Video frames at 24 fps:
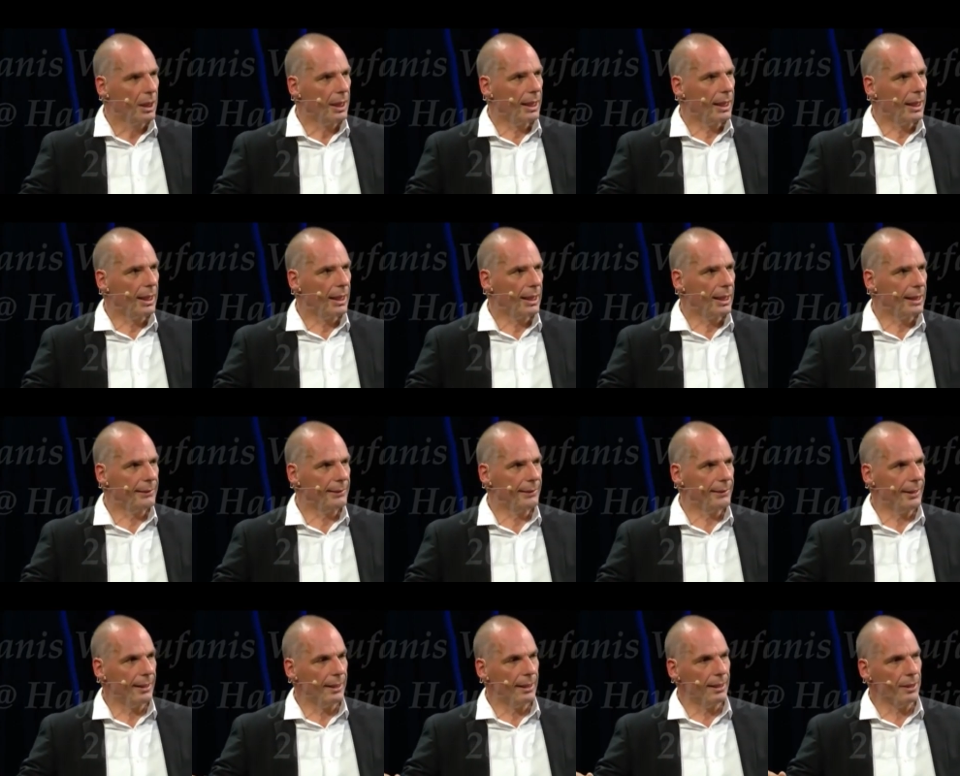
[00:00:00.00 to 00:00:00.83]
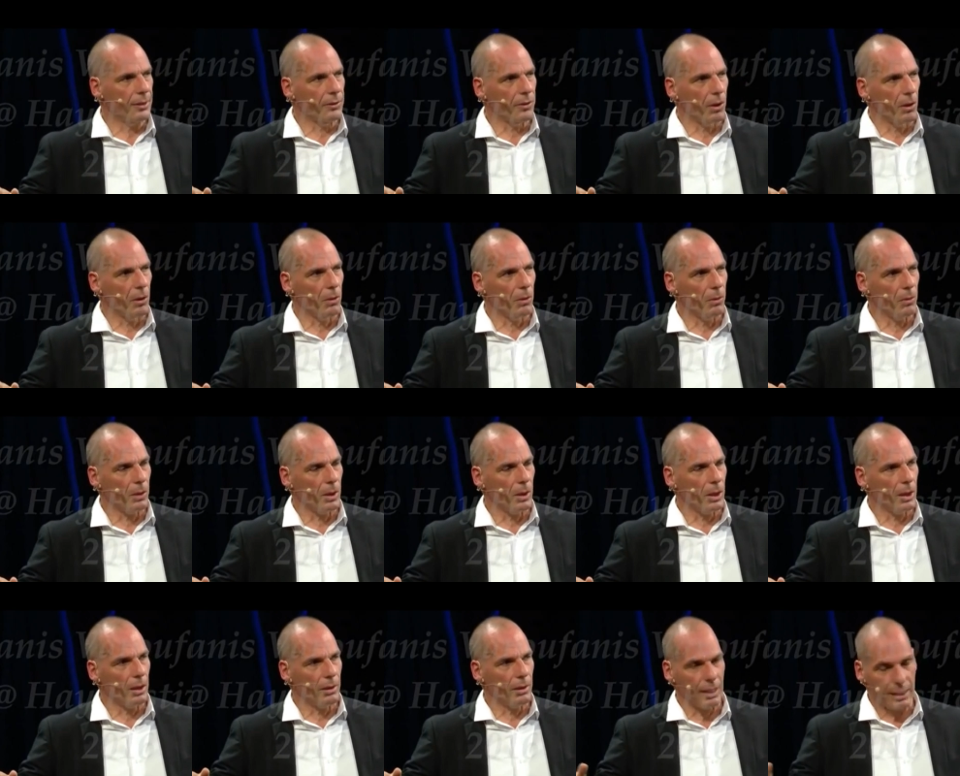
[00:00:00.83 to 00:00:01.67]
And so
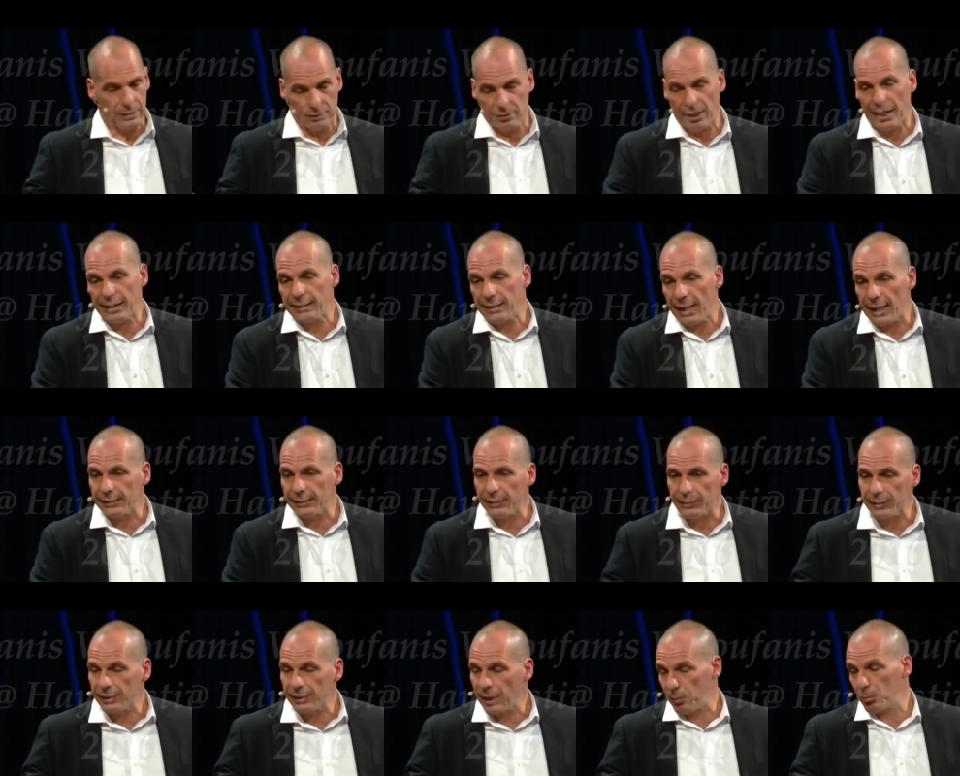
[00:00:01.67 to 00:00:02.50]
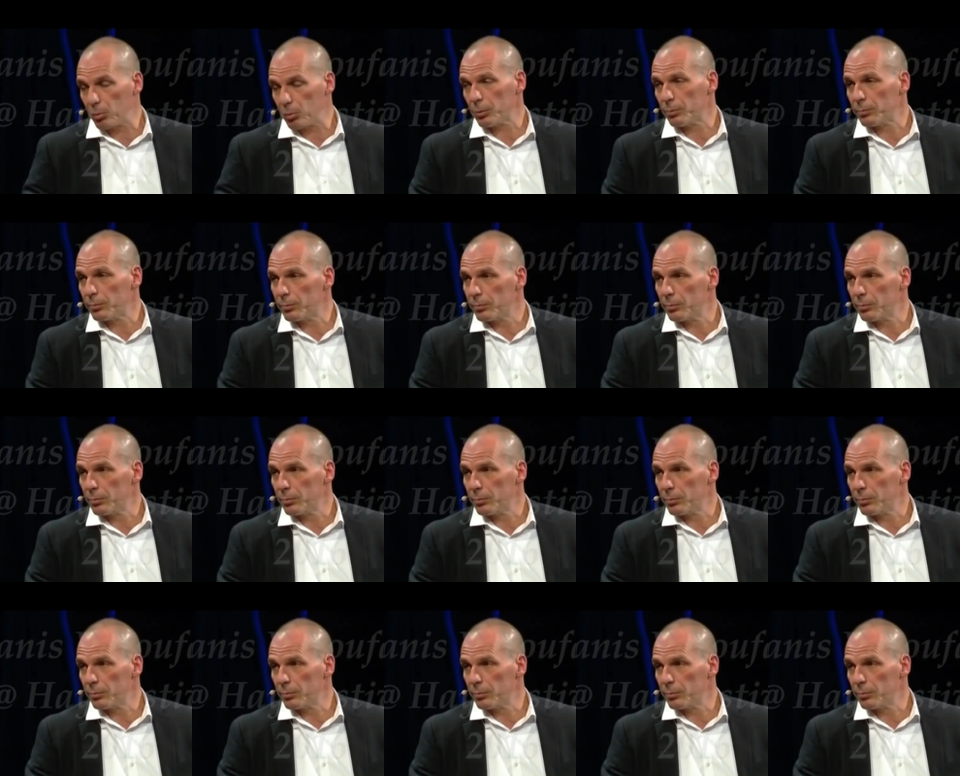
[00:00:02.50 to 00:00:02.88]
they trade under the table.